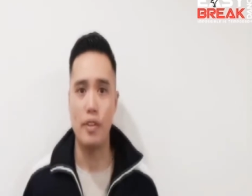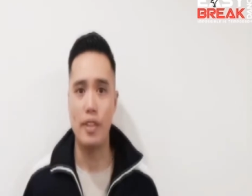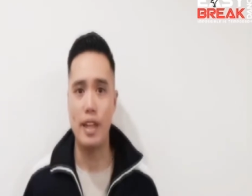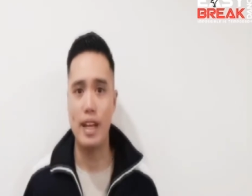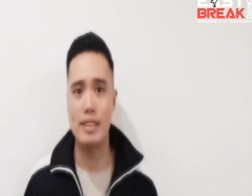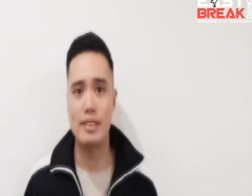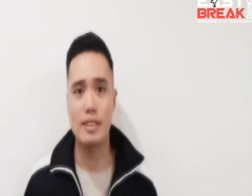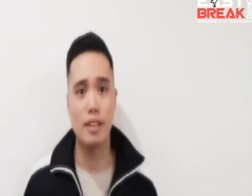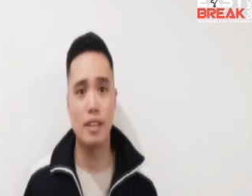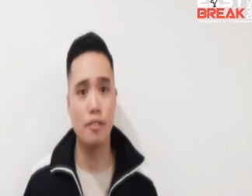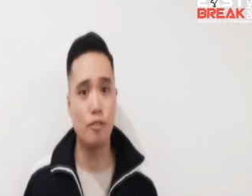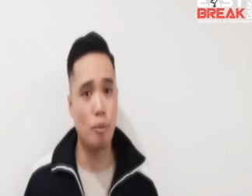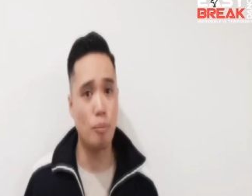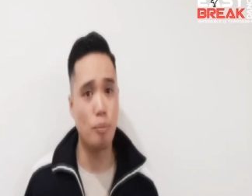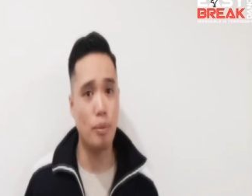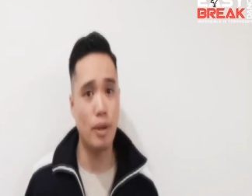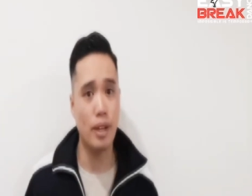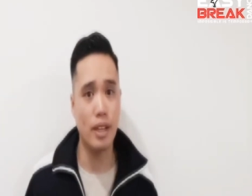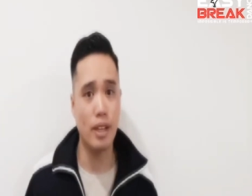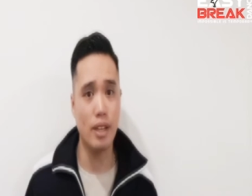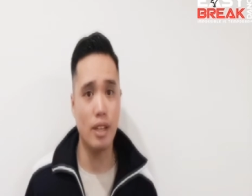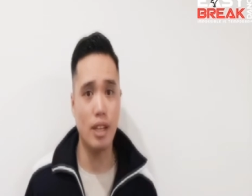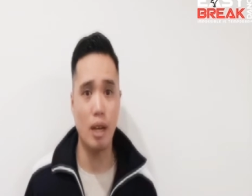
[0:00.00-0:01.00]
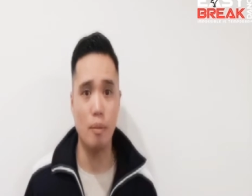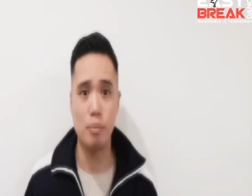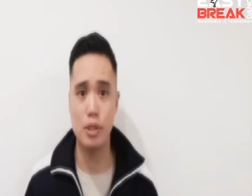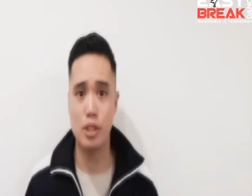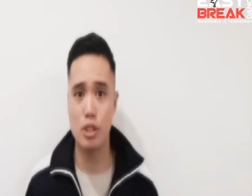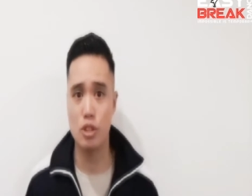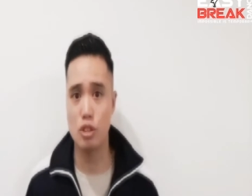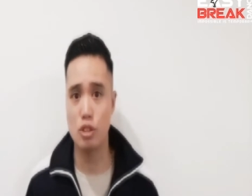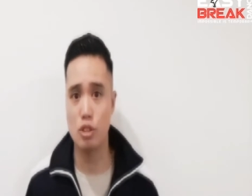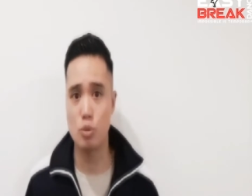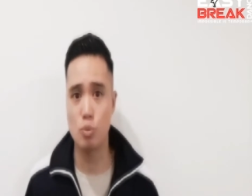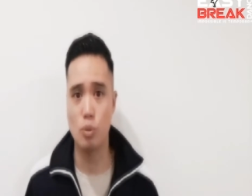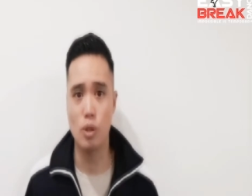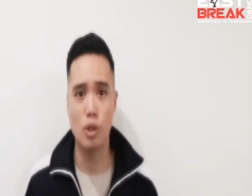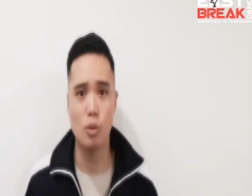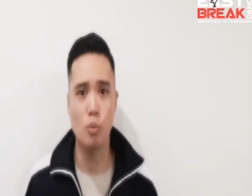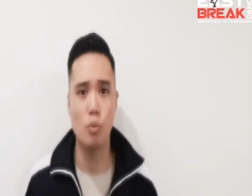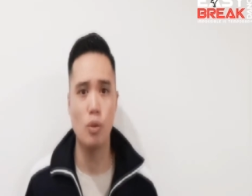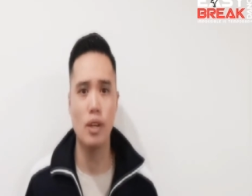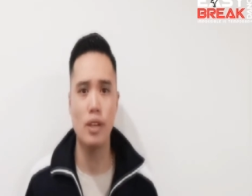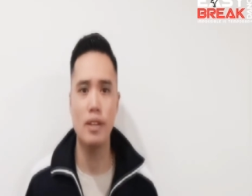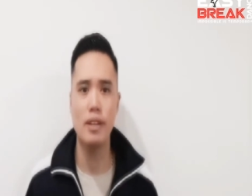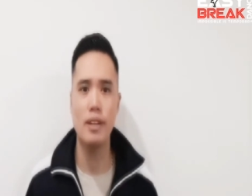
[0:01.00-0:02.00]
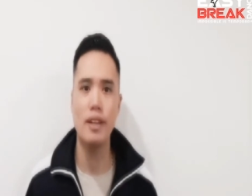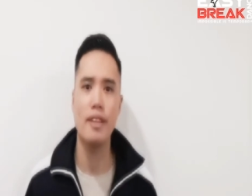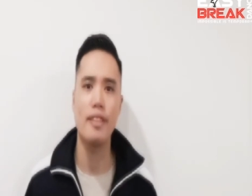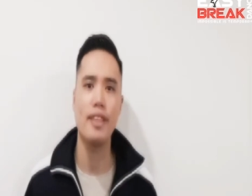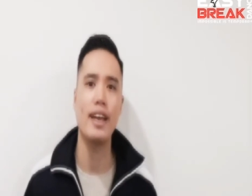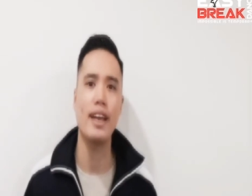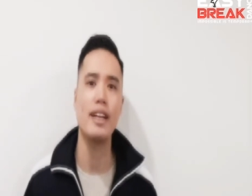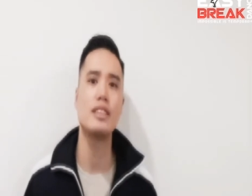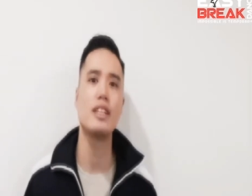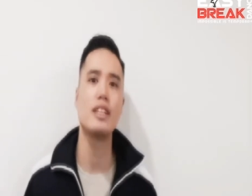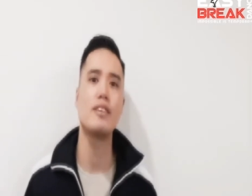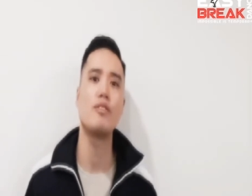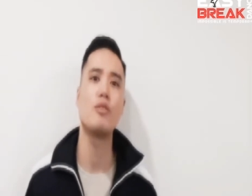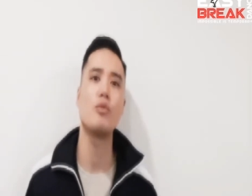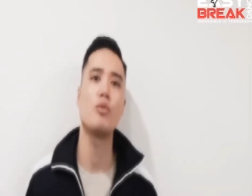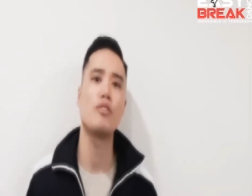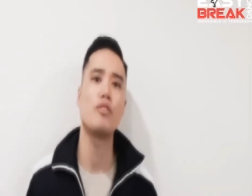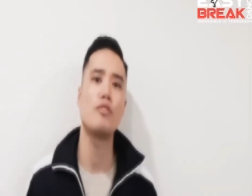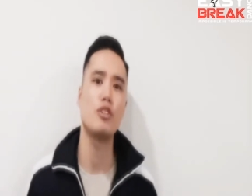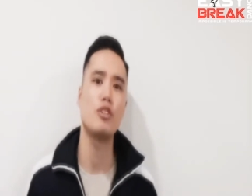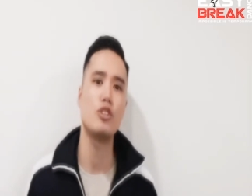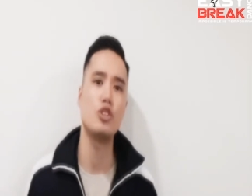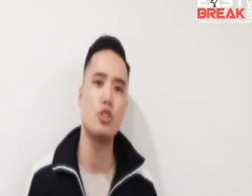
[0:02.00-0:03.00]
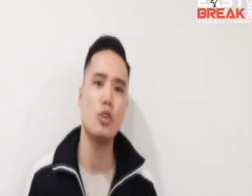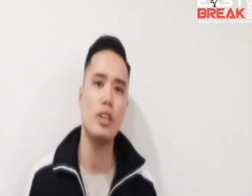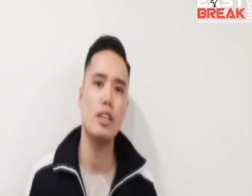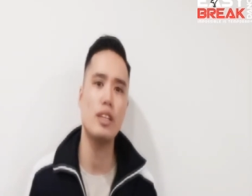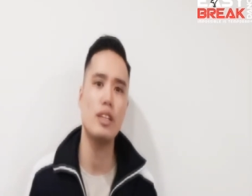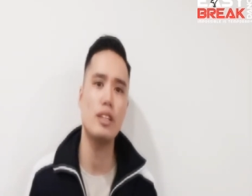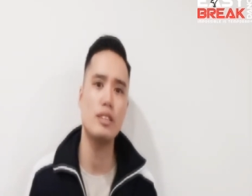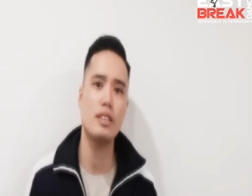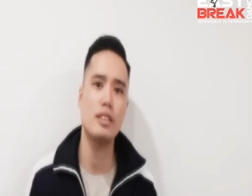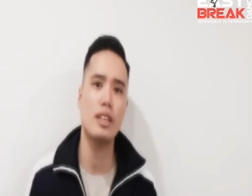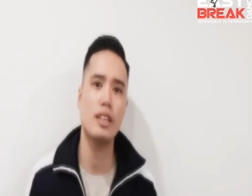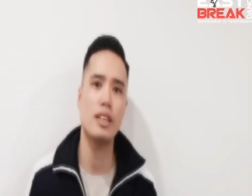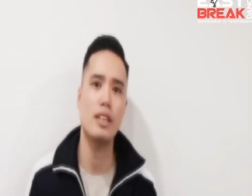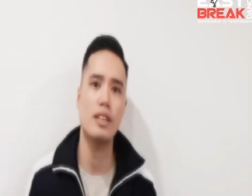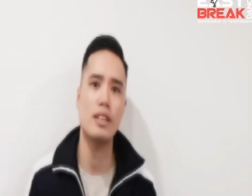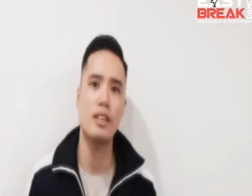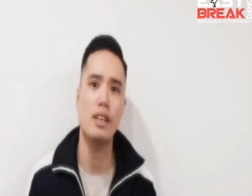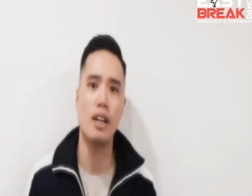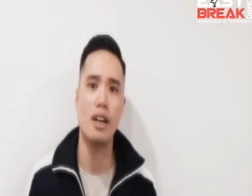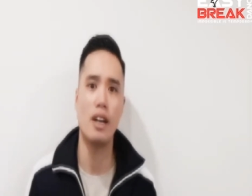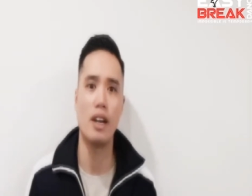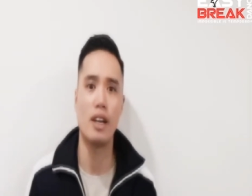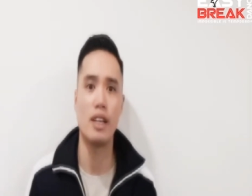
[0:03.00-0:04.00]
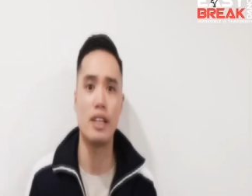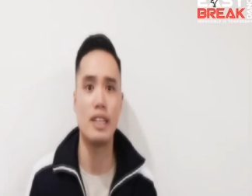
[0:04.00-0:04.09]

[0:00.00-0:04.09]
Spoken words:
that's it for Breakin Competitions 101. Thanks everyone for joining us here on